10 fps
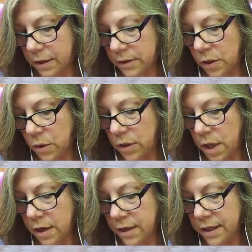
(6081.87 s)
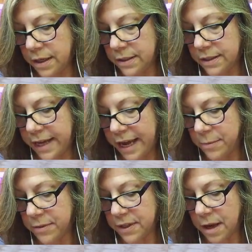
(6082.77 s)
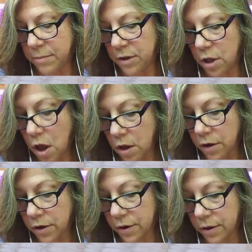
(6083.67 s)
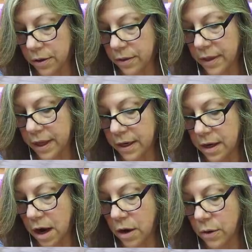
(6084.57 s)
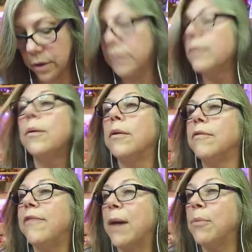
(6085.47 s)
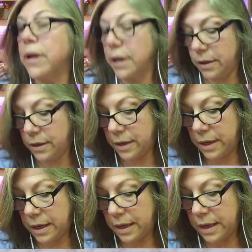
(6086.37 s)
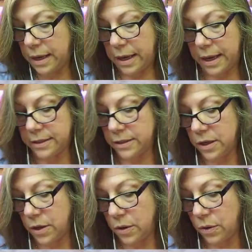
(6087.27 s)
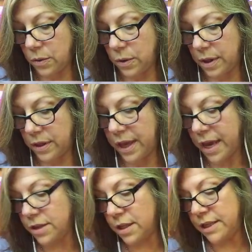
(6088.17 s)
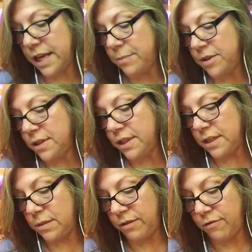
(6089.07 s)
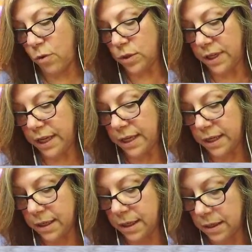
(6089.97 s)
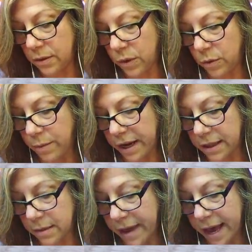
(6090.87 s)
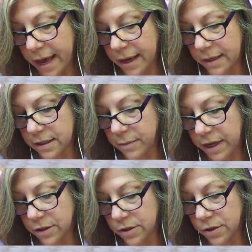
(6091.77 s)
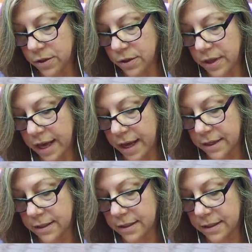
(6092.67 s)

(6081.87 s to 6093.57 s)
So a lot of these tapes come longer than our fabric. And so the edge of the tape just needs to be folded in when we're making the bag to make sure that